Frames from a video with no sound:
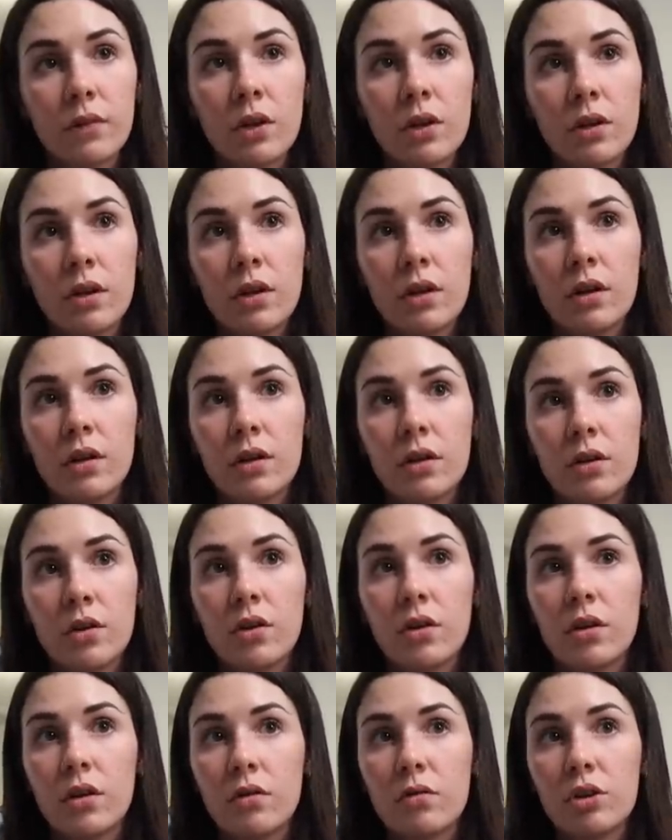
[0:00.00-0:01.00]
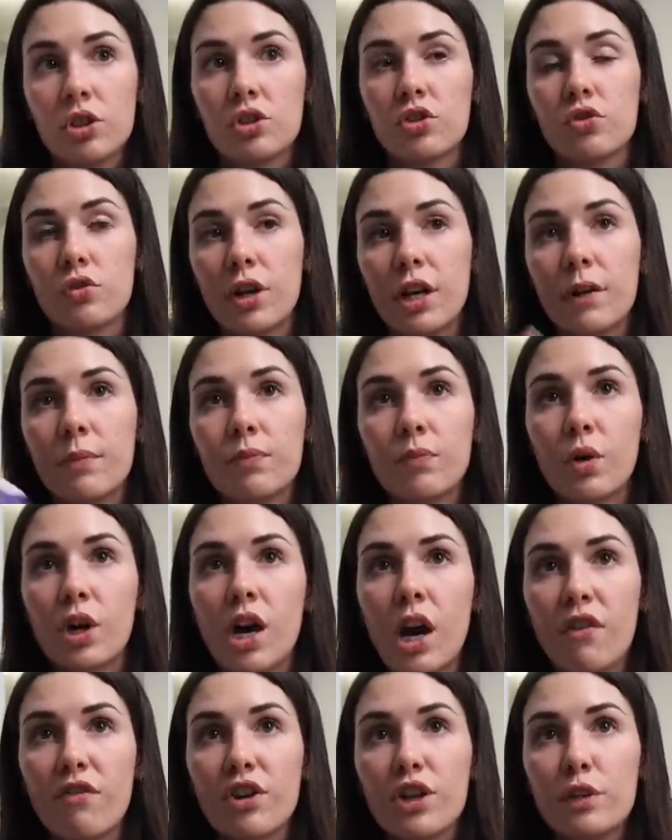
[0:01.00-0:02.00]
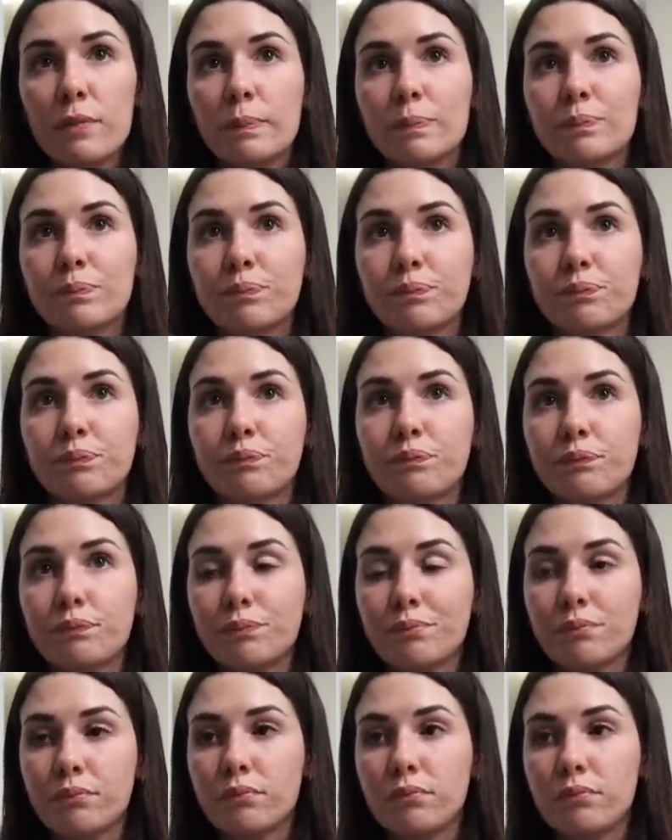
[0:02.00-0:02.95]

Restore. Restore. Recover. Recover.